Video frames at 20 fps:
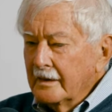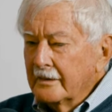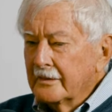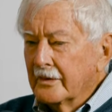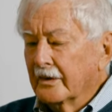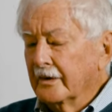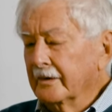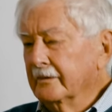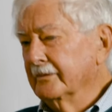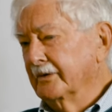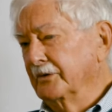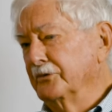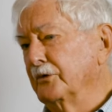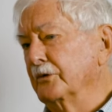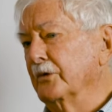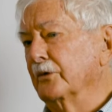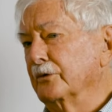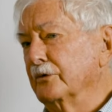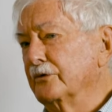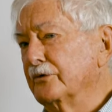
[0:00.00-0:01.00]
no, that's
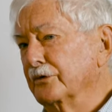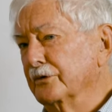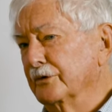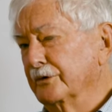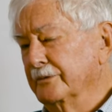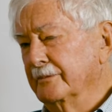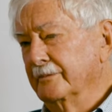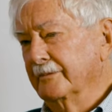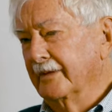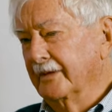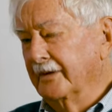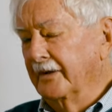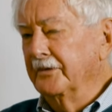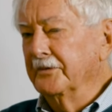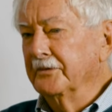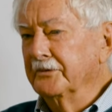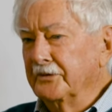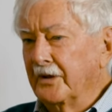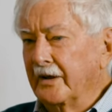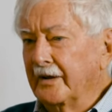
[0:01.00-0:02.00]
not true. That
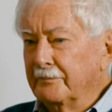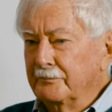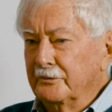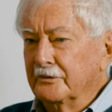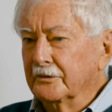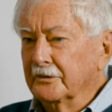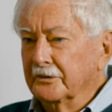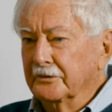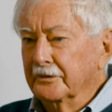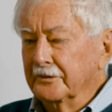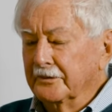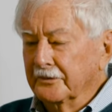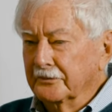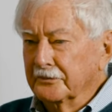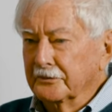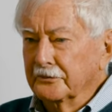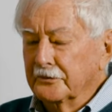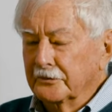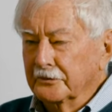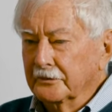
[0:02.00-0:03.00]
is absolutely
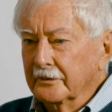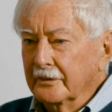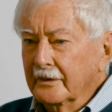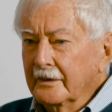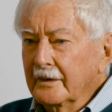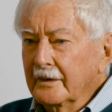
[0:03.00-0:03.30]
not true.